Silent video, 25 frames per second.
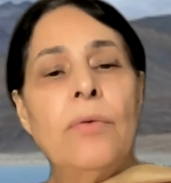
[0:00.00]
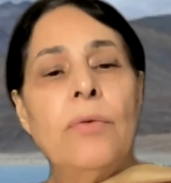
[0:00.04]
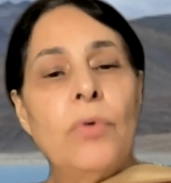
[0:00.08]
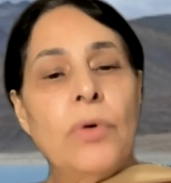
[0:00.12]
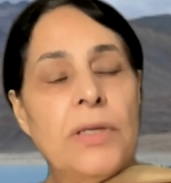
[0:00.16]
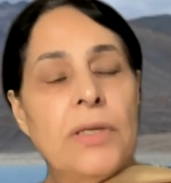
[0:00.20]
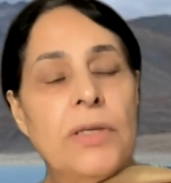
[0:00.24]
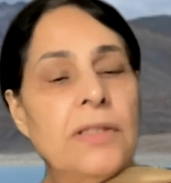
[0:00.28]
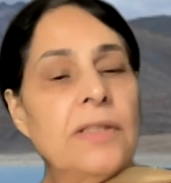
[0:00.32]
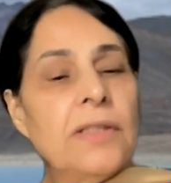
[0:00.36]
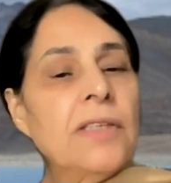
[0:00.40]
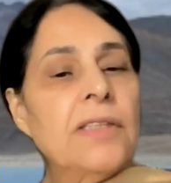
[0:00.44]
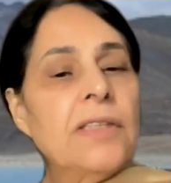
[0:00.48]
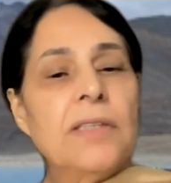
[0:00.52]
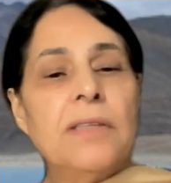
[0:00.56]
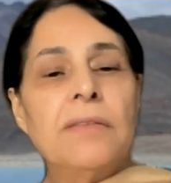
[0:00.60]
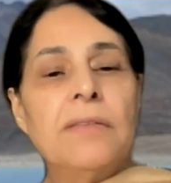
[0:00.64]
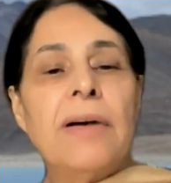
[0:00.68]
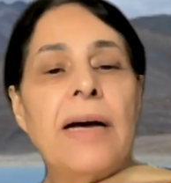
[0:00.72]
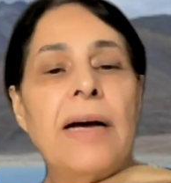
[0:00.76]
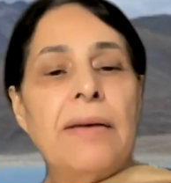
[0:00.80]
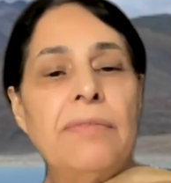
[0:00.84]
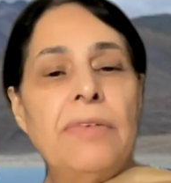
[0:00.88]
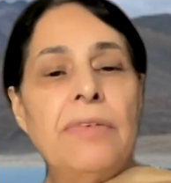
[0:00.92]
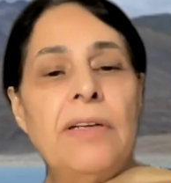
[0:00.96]
what is the
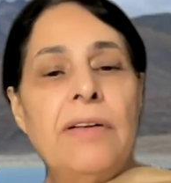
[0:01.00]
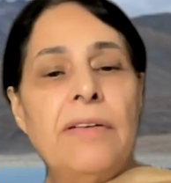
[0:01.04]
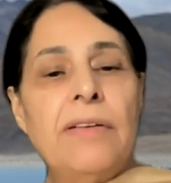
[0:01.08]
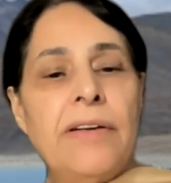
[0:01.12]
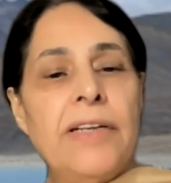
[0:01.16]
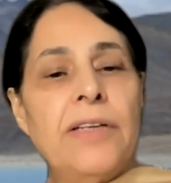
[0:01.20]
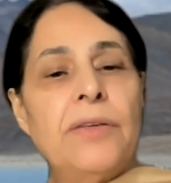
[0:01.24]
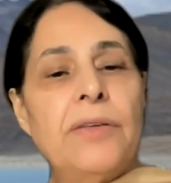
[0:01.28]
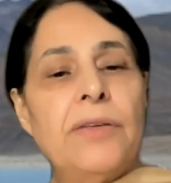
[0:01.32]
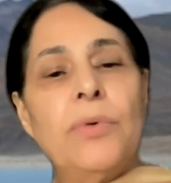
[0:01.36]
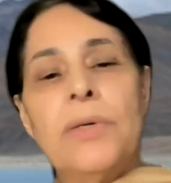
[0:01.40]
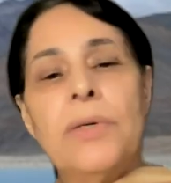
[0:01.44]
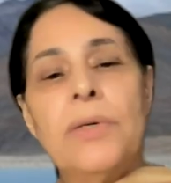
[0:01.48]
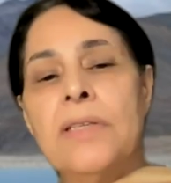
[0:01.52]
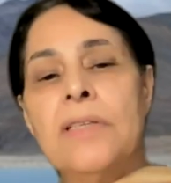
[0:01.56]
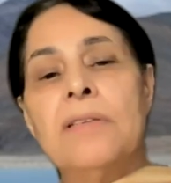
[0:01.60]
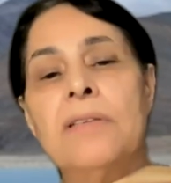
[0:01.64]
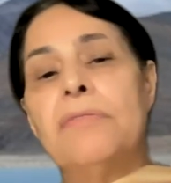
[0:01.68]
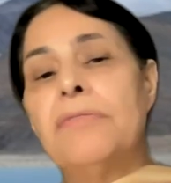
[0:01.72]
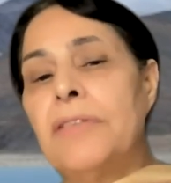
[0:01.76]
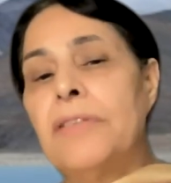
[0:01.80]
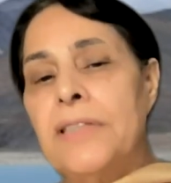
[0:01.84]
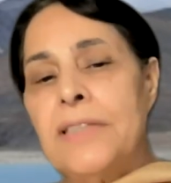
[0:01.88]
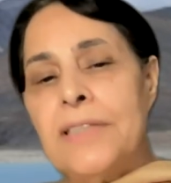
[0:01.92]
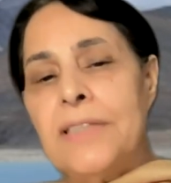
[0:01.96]
survival rate what is
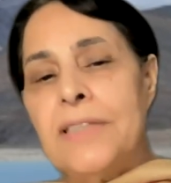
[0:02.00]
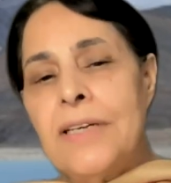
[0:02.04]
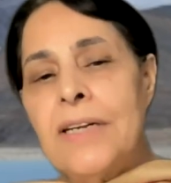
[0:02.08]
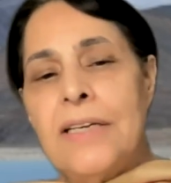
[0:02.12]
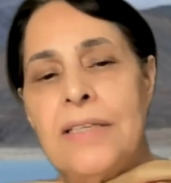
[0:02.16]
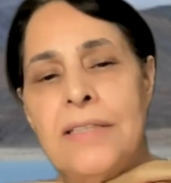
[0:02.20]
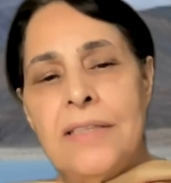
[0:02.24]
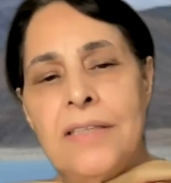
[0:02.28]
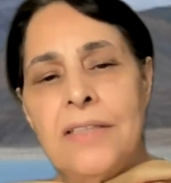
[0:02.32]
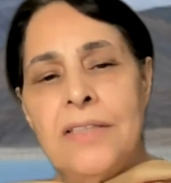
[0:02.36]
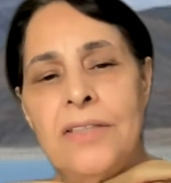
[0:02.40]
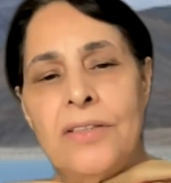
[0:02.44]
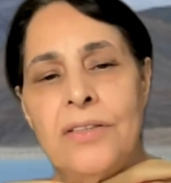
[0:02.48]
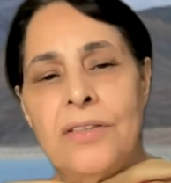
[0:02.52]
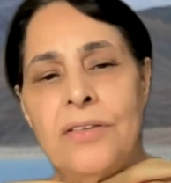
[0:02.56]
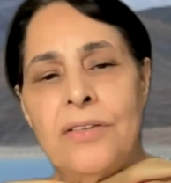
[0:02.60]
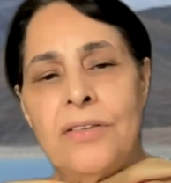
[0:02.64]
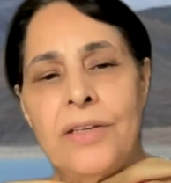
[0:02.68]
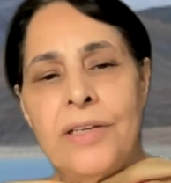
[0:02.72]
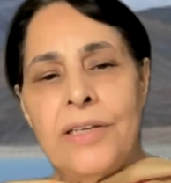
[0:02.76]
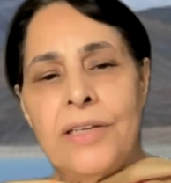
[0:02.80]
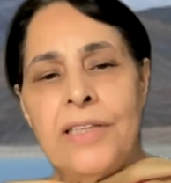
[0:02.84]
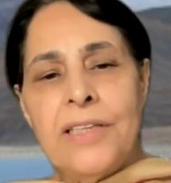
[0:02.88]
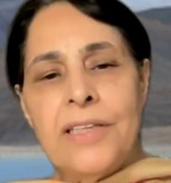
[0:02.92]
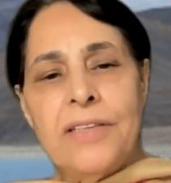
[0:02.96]
the fertilization
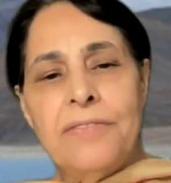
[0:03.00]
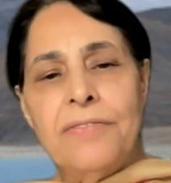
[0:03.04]
rate